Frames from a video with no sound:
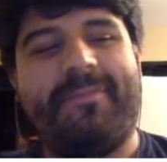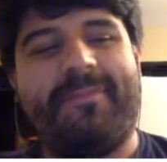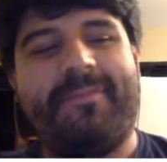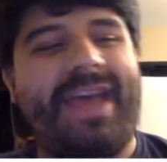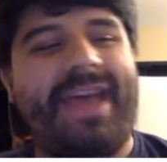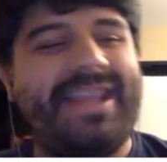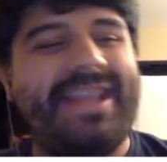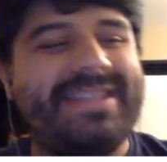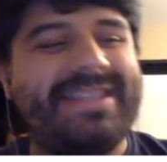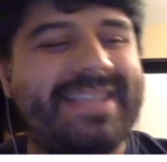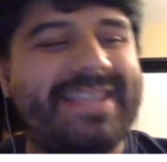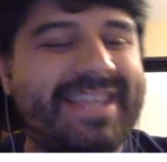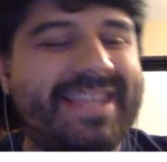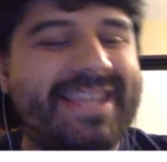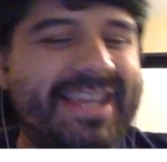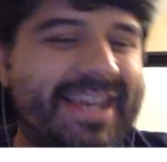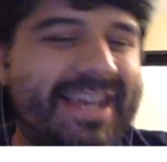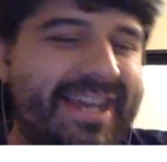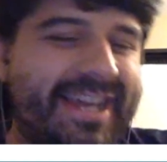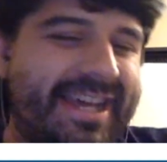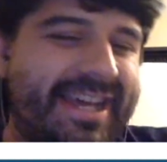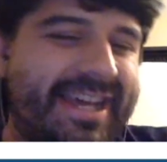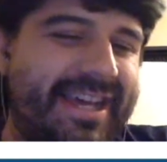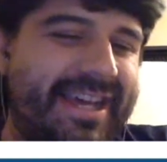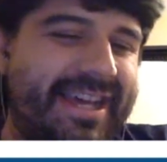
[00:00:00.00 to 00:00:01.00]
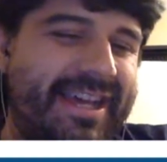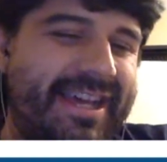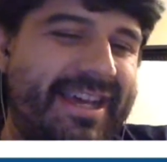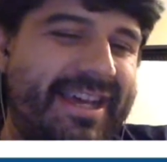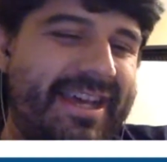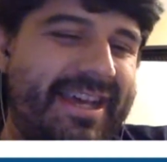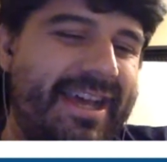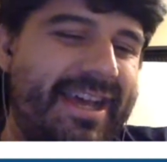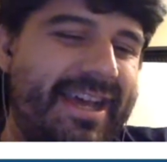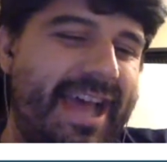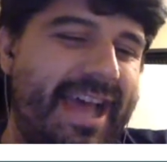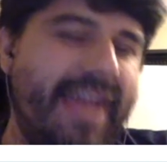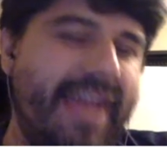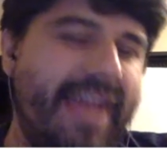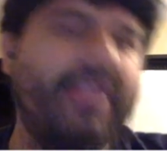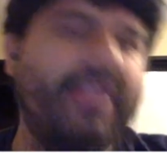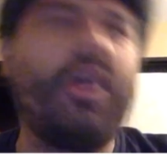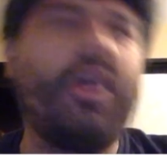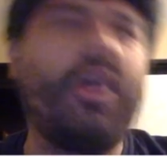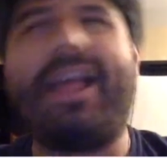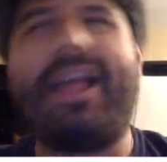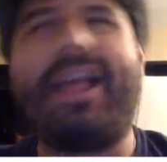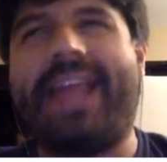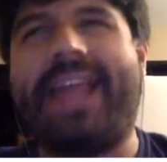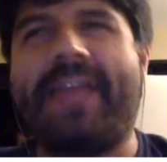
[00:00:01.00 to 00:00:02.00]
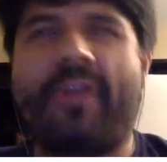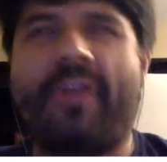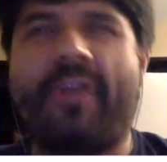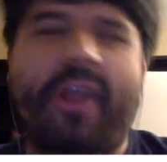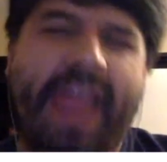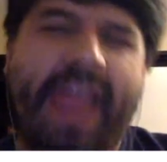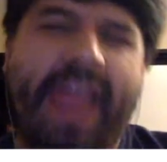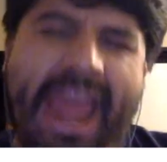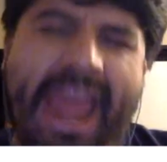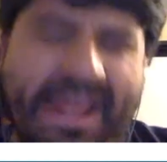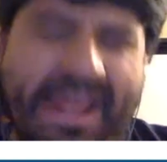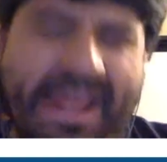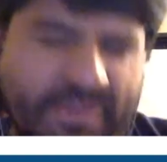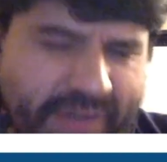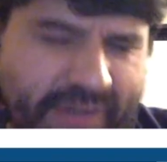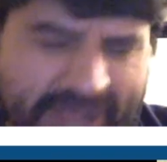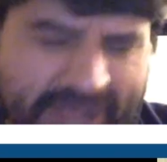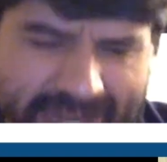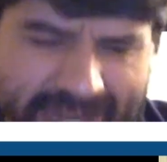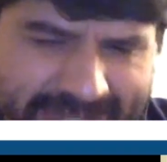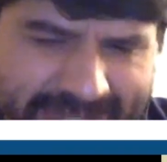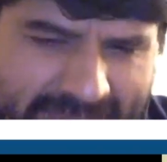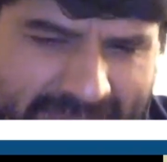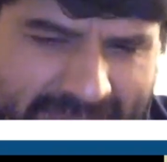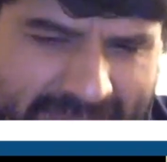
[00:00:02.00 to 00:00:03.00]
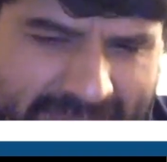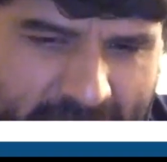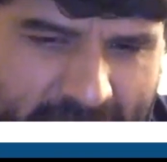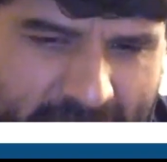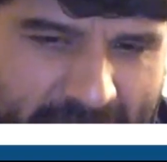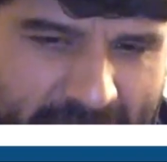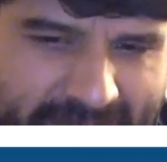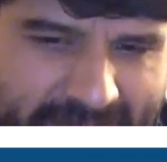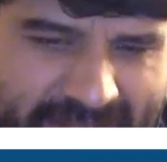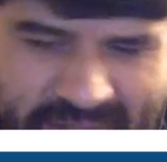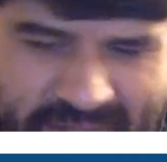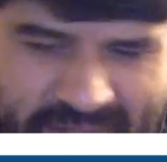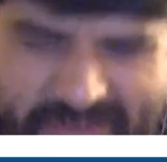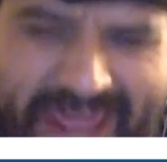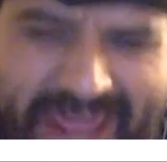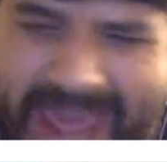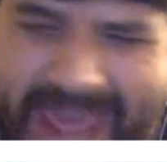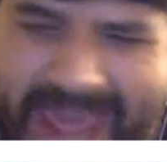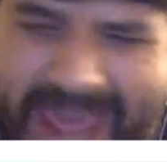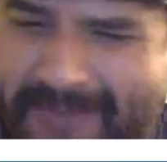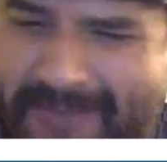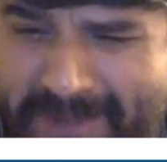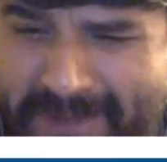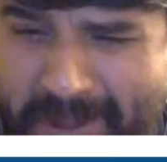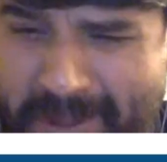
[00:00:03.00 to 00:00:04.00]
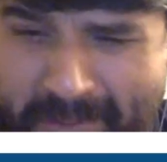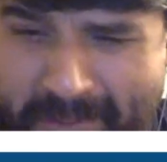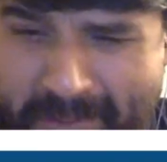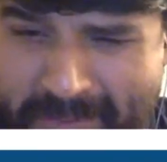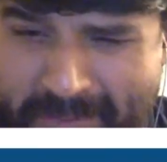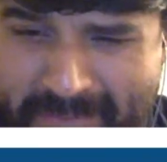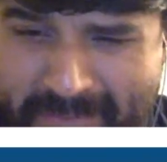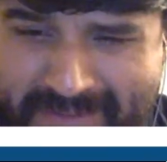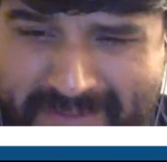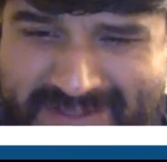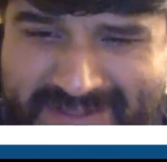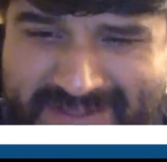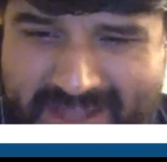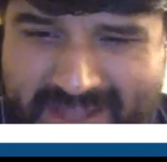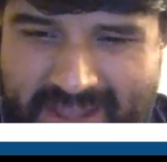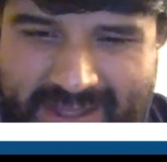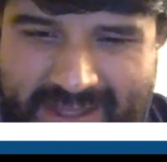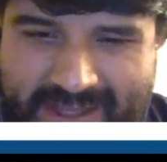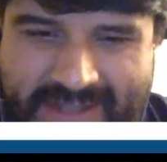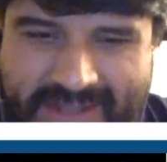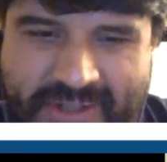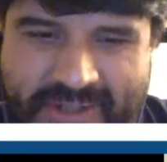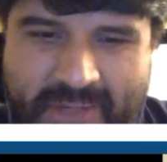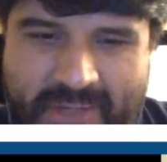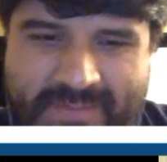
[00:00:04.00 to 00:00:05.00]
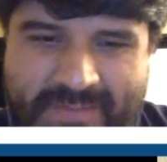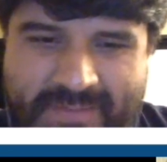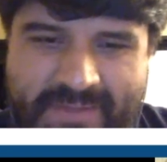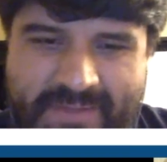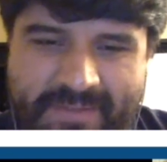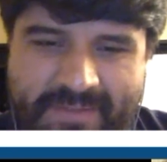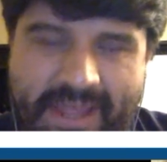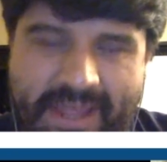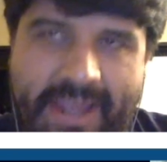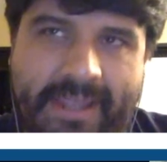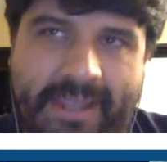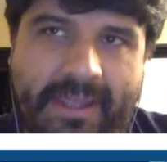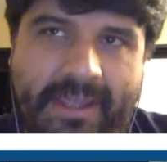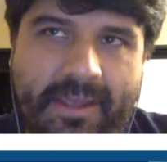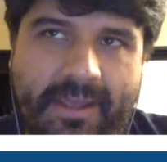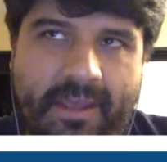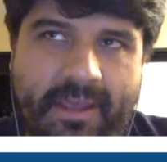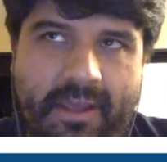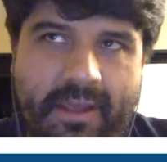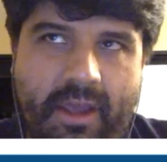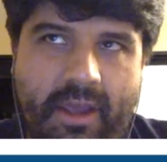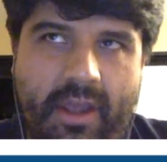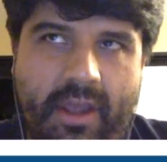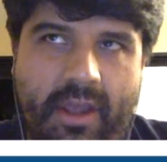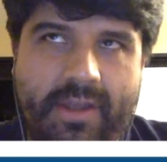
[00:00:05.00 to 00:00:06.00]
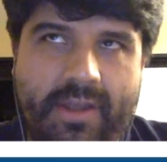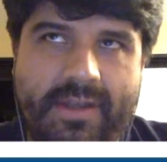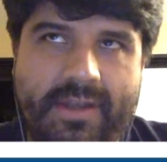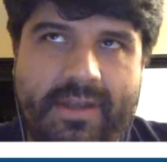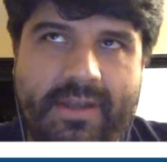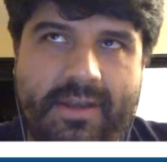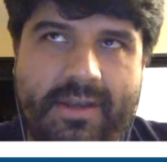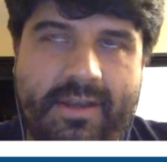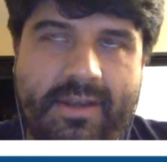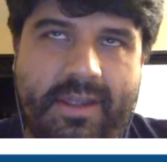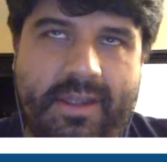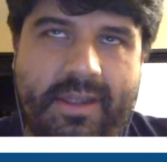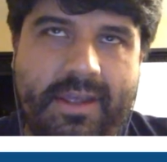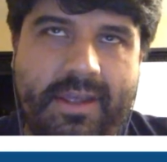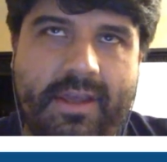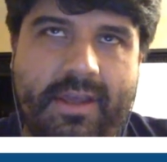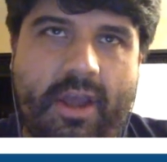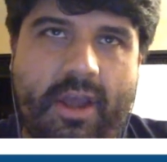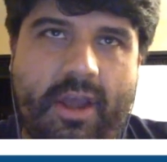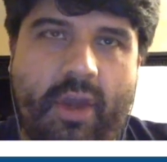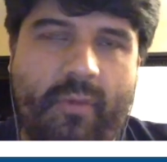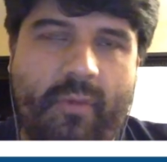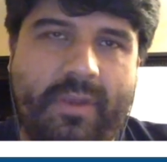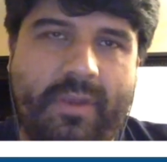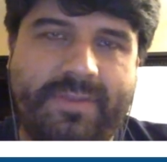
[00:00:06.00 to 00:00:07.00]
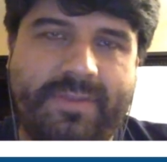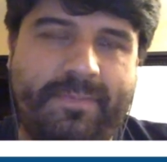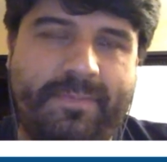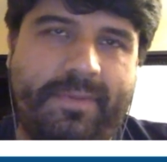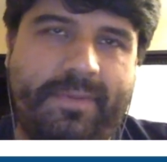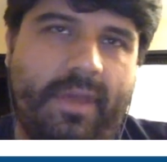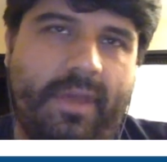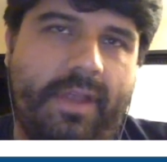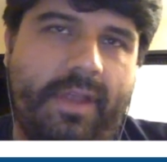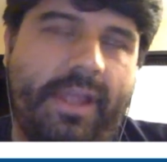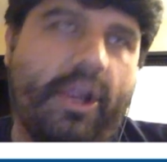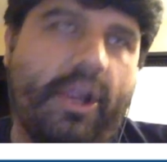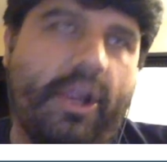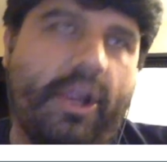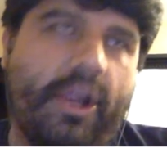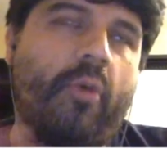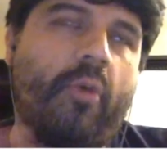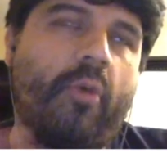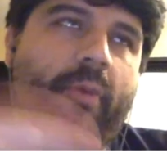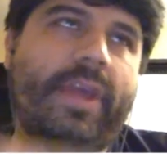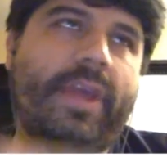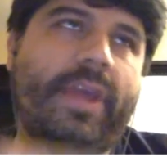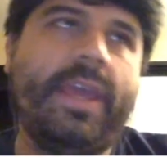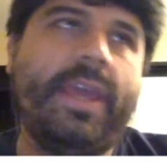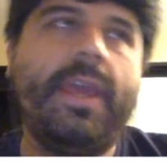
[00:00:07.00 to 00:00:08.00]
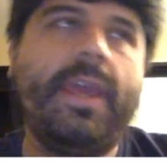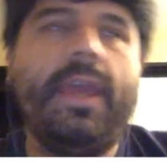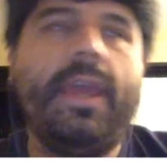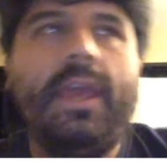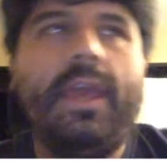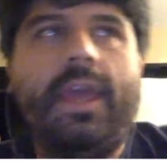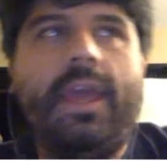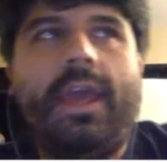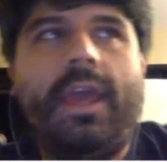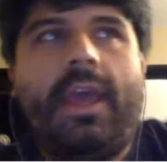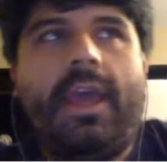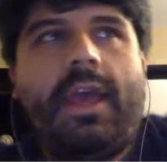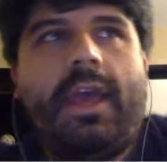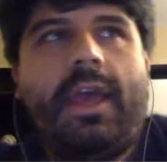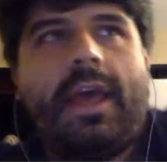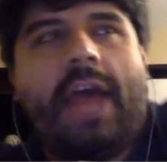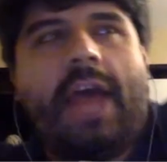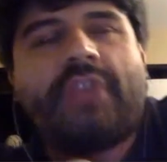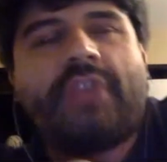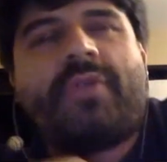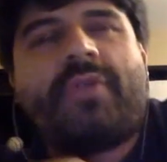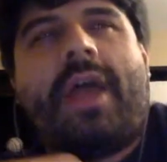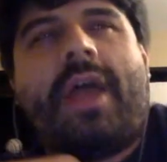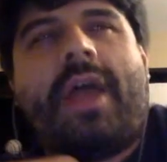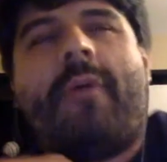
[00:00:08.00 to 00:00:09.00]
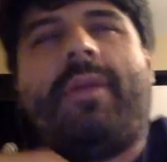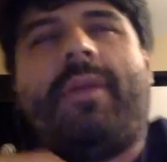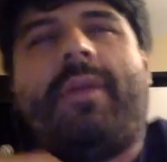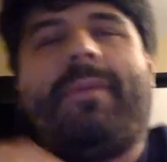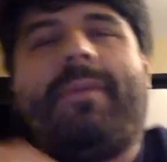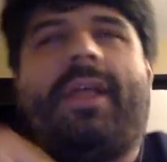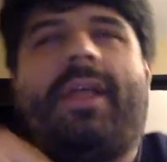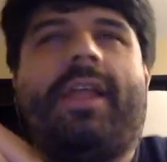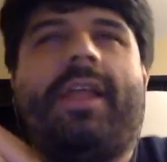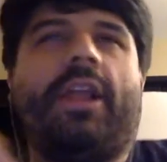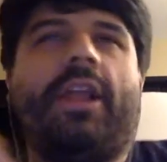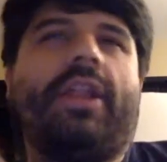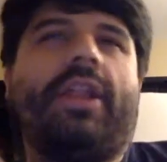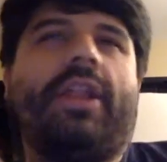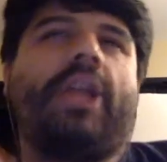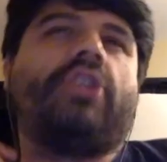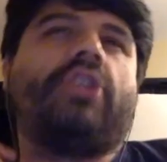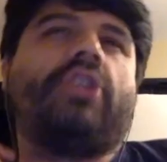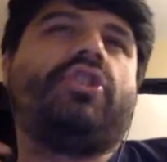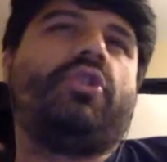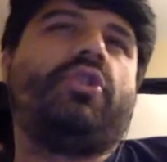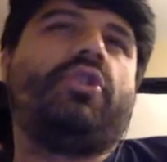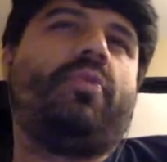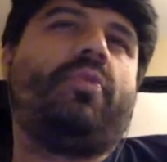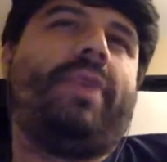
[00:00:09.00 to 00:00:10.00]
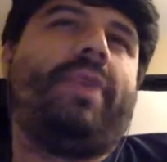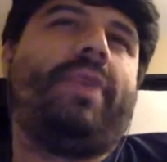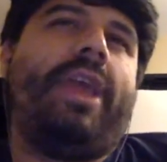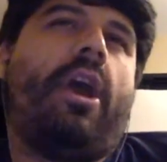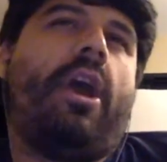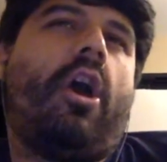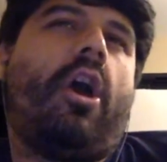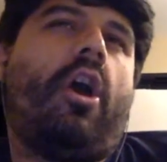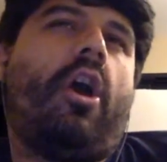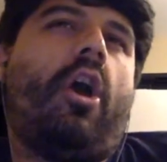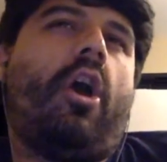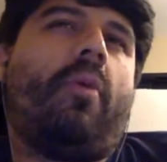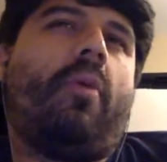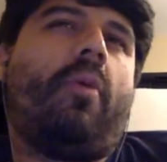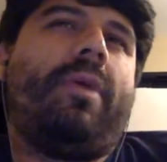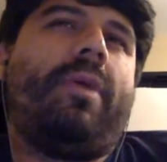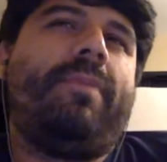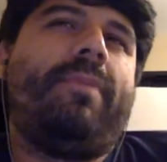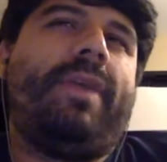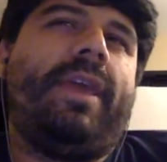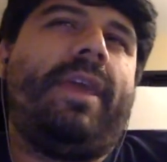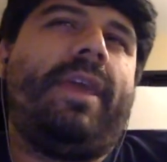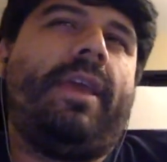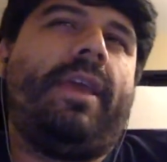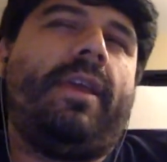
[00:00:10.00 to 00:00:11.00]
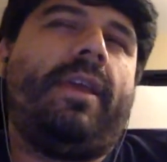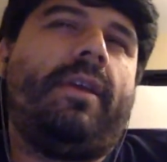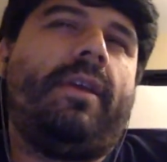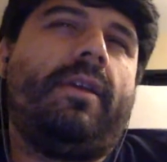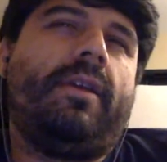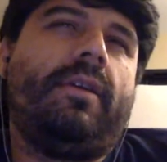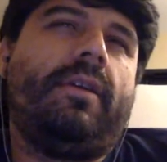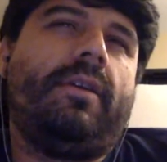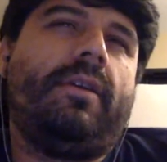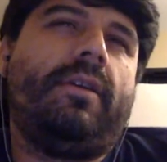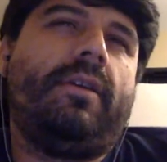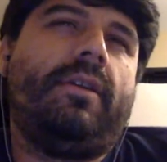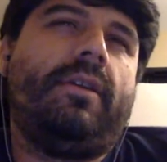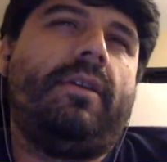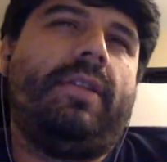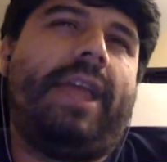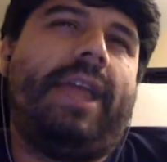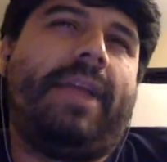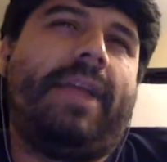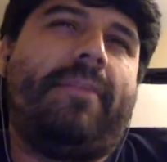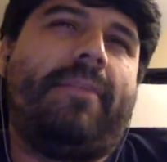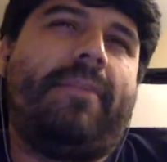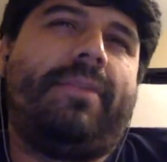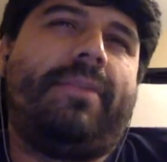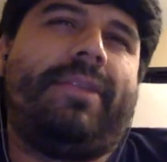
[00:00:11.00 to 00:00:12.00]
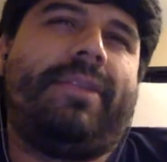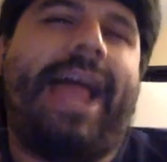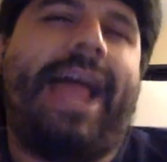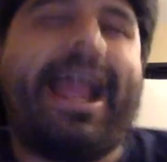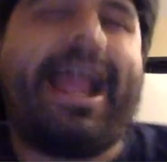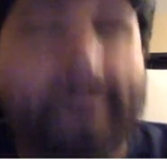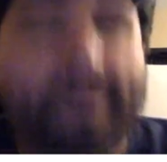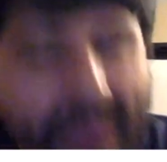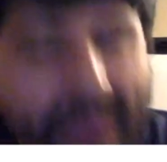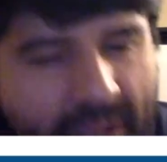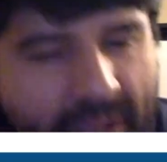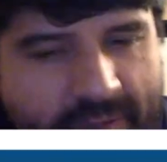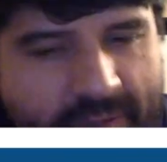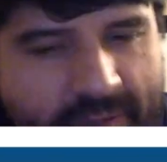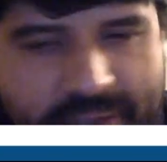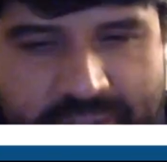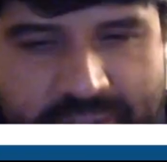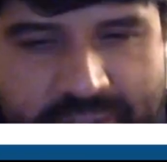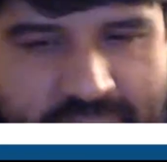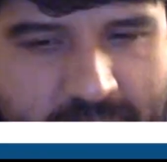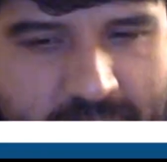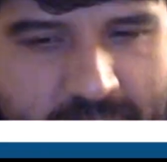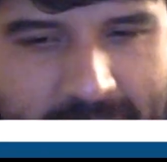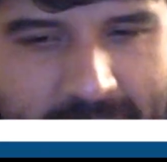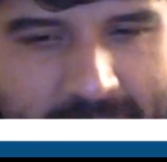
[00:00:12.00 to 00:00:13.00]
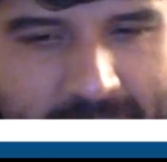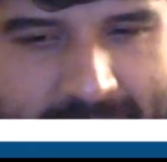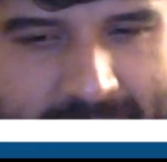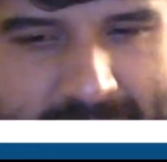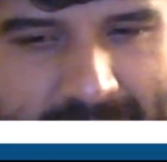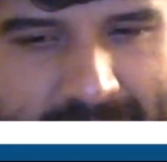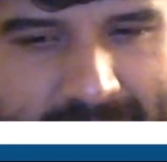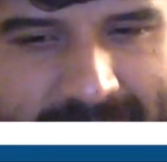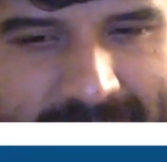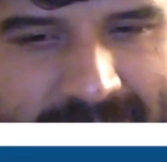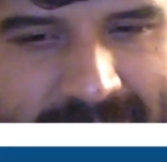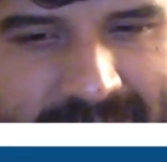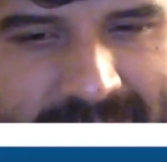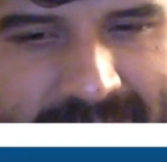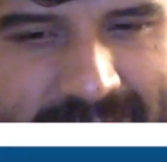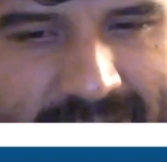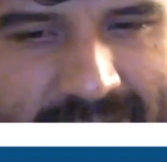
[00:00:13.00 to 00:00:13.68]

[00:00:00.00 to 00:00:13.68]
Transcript: I gather our hands are kind of tied on this. Like, do we have to help him? Is it like in terms of like, are we? I want to make are we being like blackmailed into doing this? Like